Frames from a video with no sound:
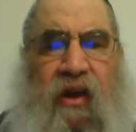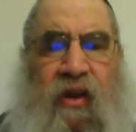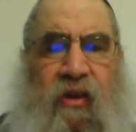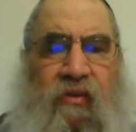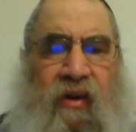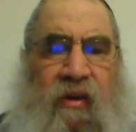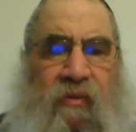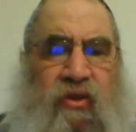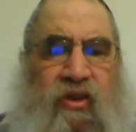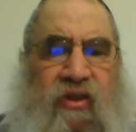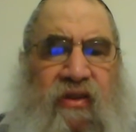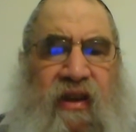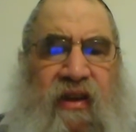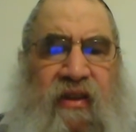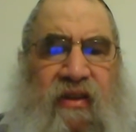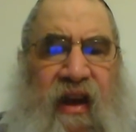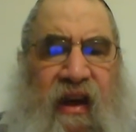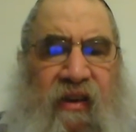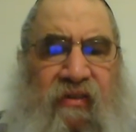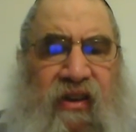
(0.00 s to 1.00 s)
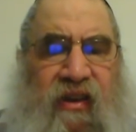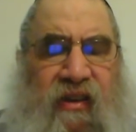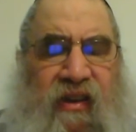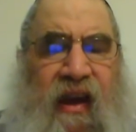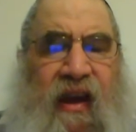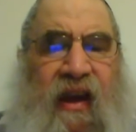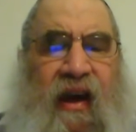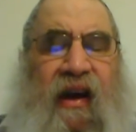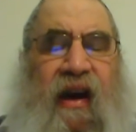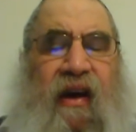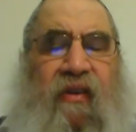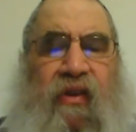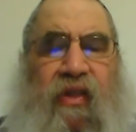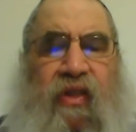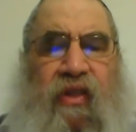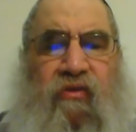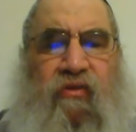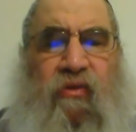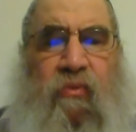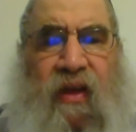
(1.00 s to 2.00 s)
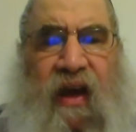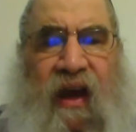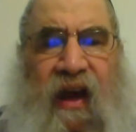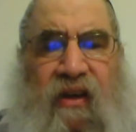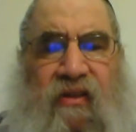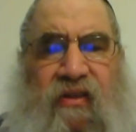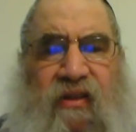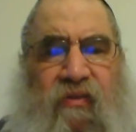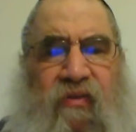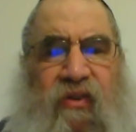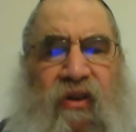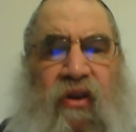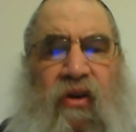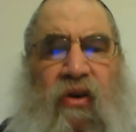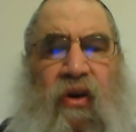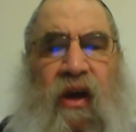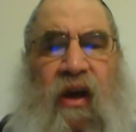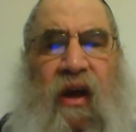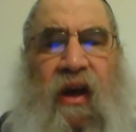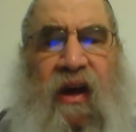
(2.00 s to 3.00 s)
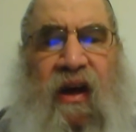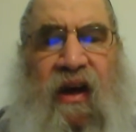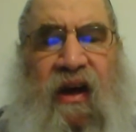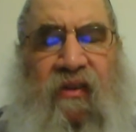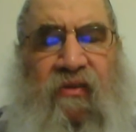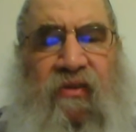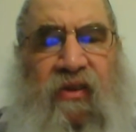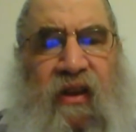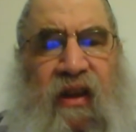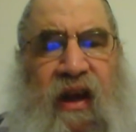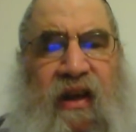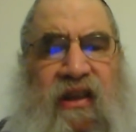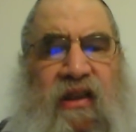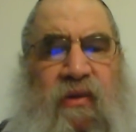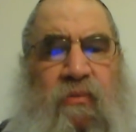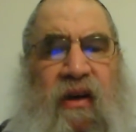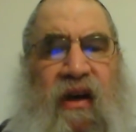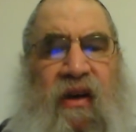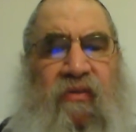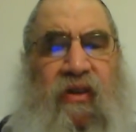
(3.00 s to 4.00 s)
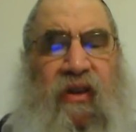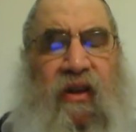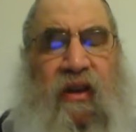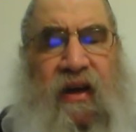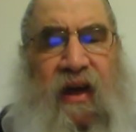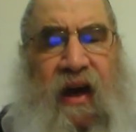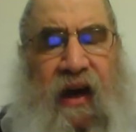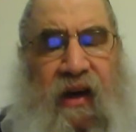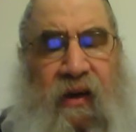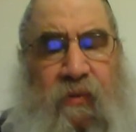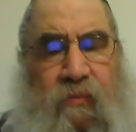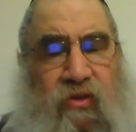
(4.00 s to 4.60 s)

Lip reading: The Rambam just says you have to take out everything from the house, afilu chavili etzim chavili kanim.